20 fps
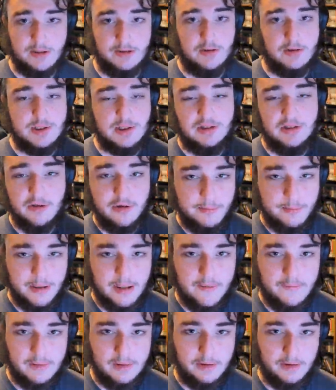There's a little bit
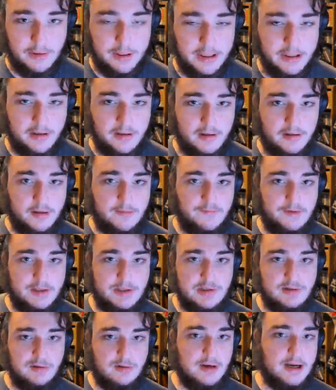of a learning curve
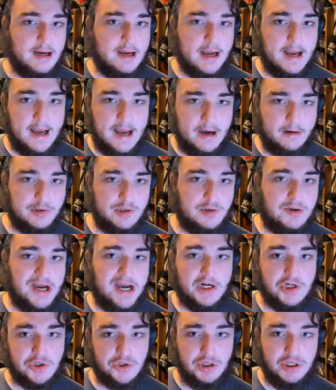into how to
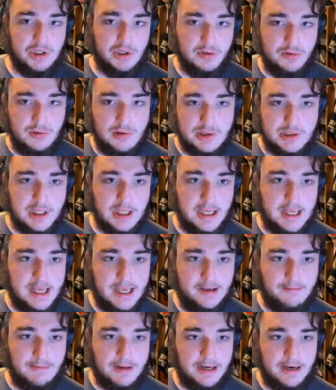actually use the
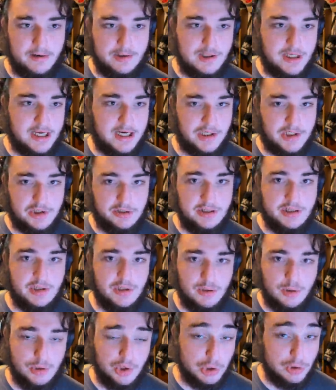game and how to actually
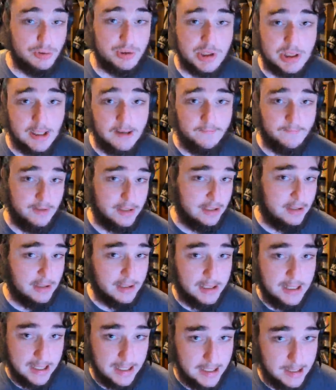do stuff in the
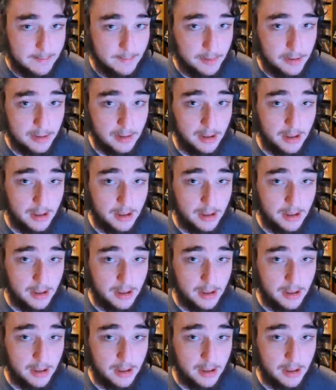game.